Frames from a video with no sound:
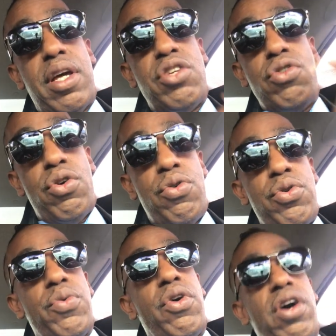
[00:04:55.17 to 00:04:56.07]
and you know who
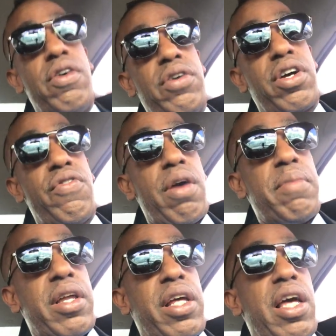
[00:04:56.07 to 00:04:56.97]
you are, correct
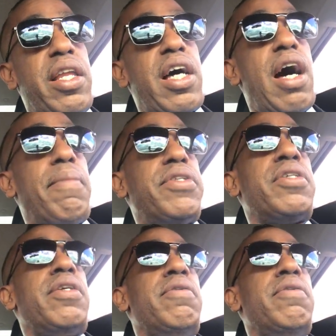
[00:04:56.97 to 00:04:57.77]
me in the comments.